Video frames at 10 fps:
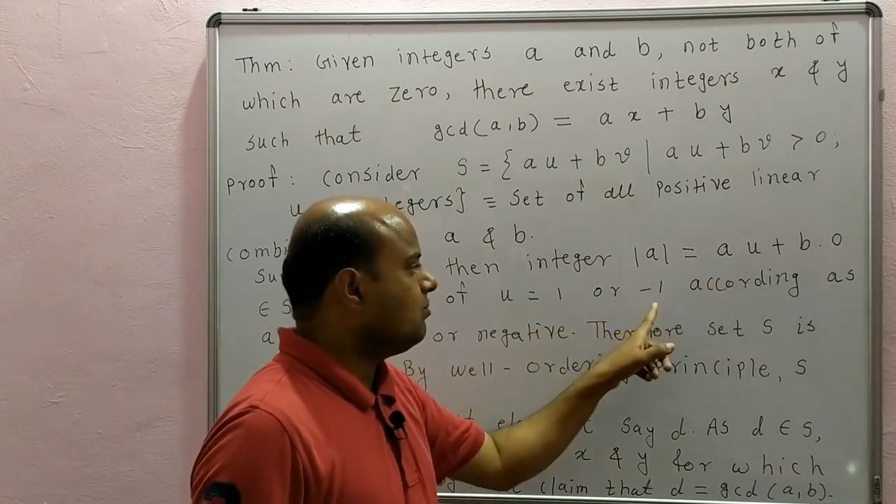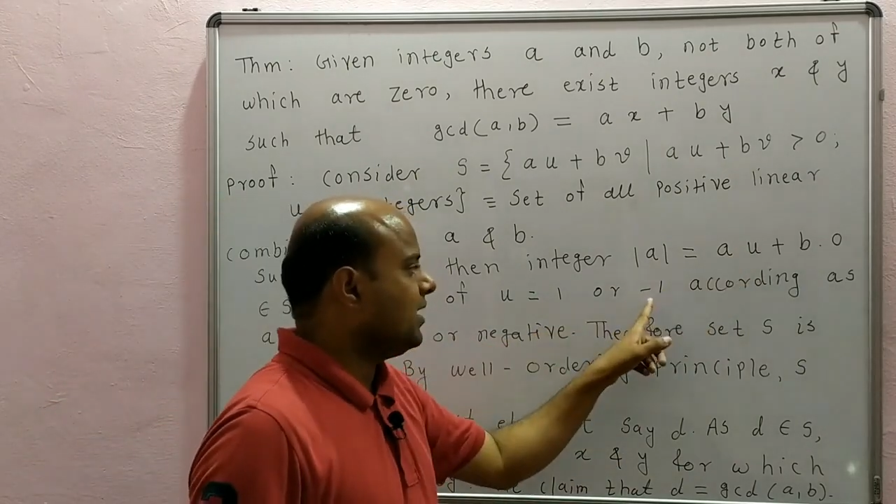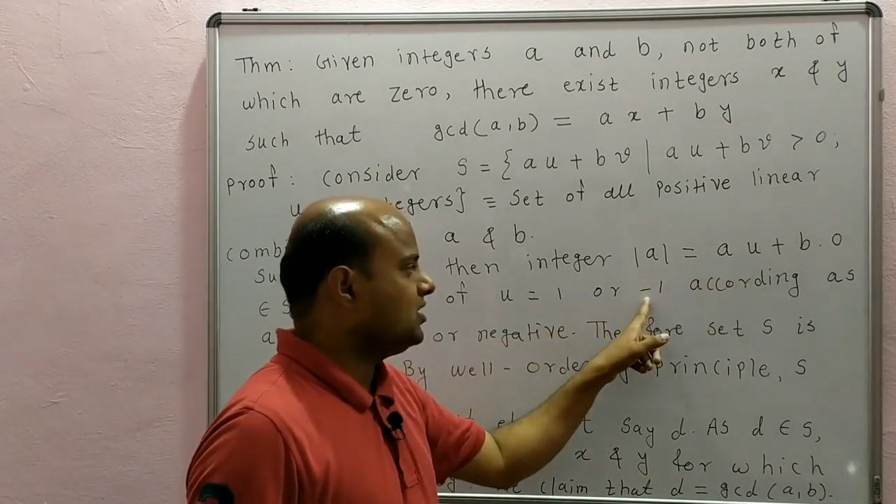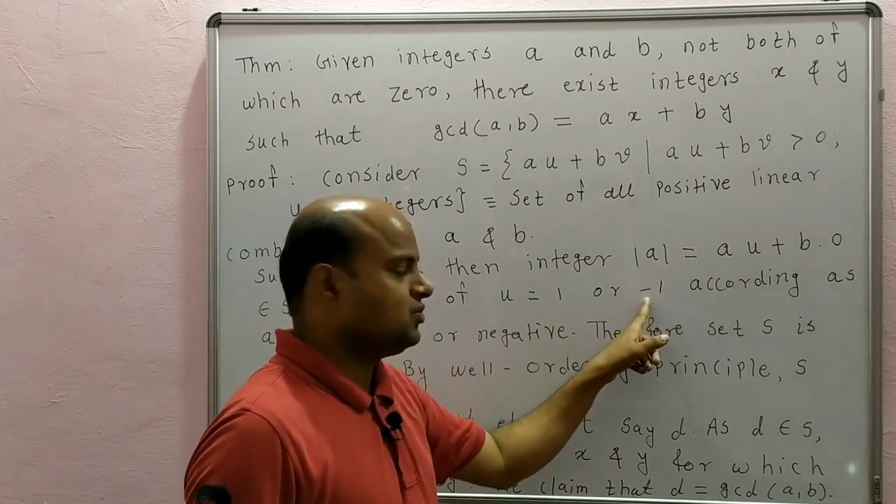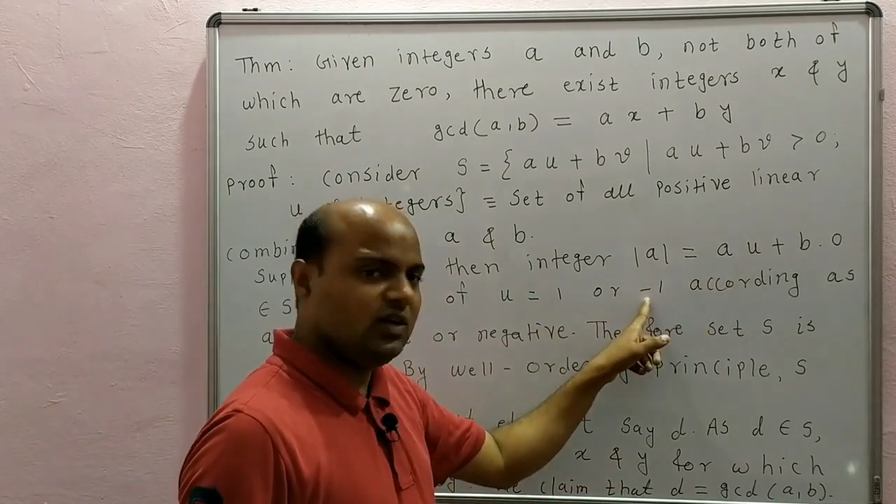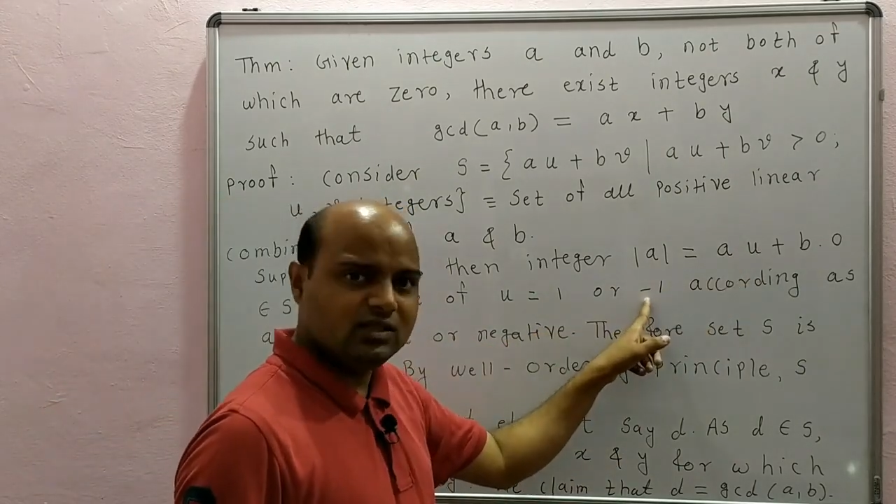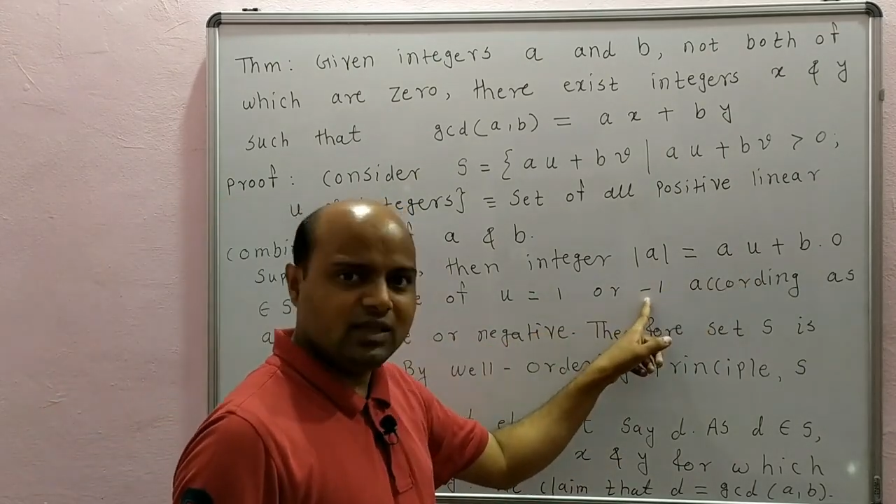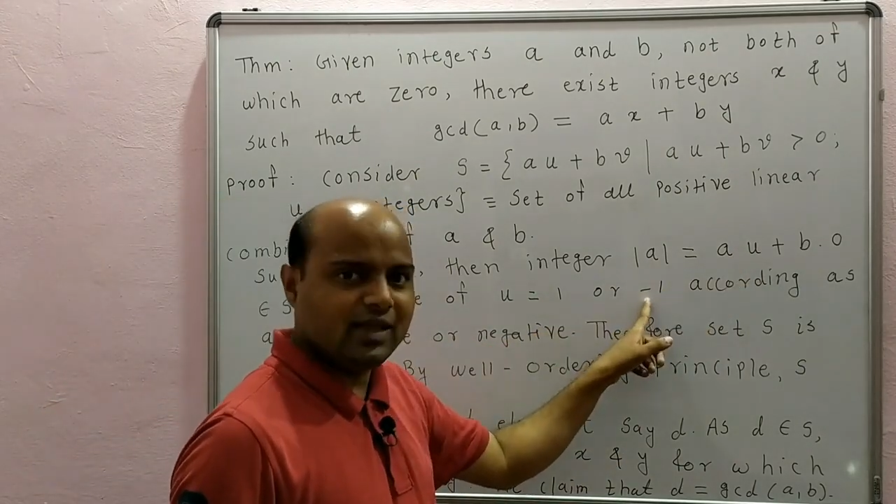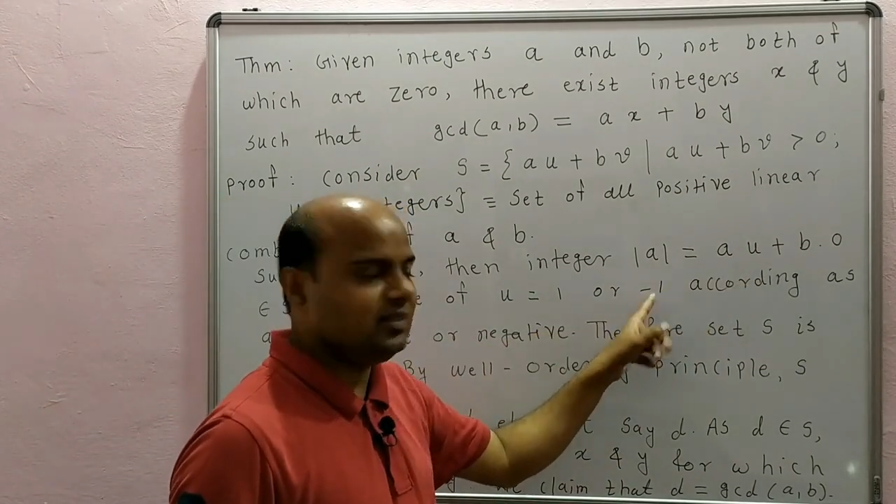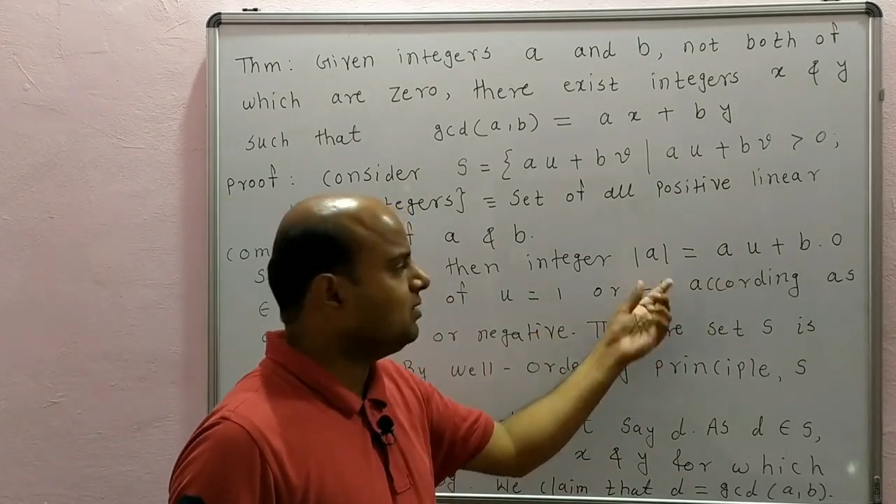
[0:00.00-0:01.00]
minus
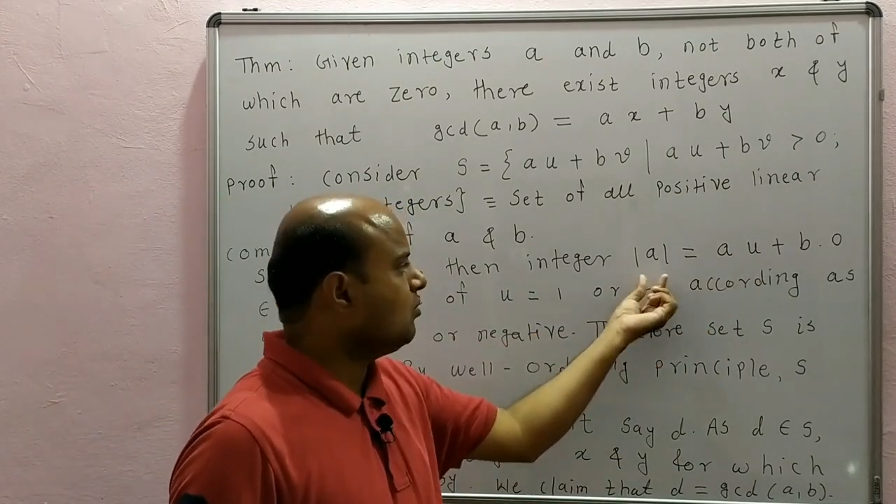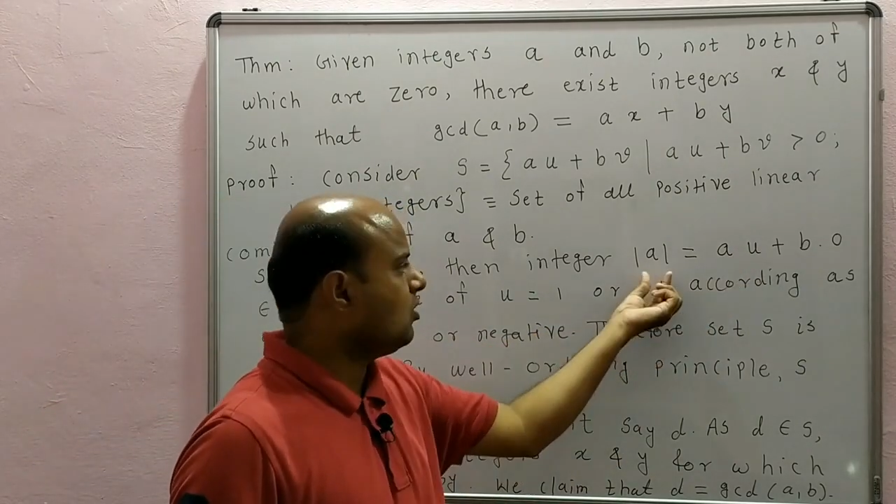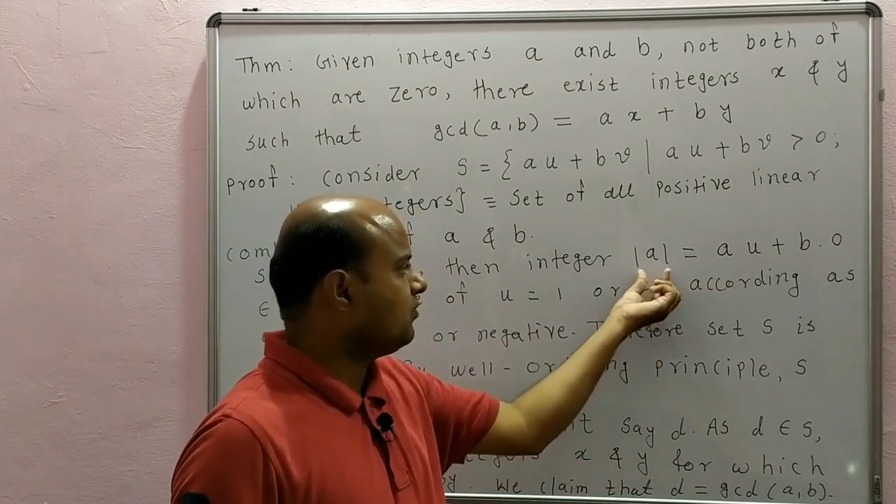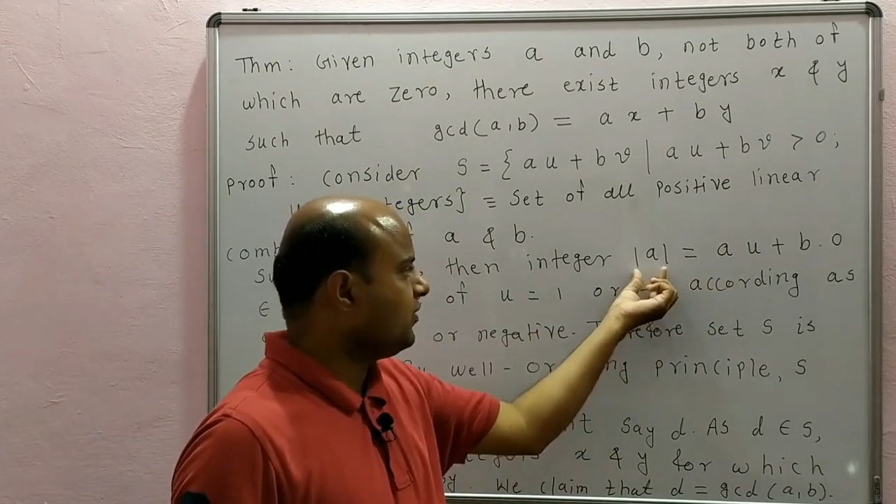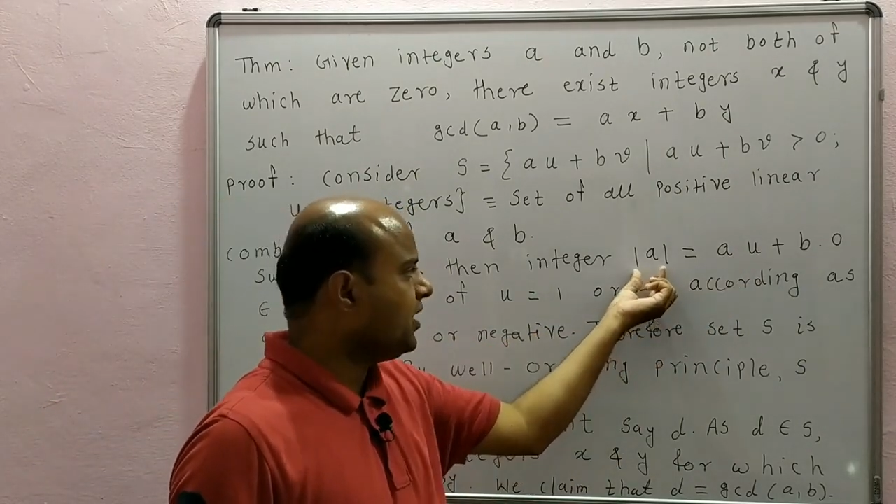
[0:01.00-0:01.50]
1 and then mod of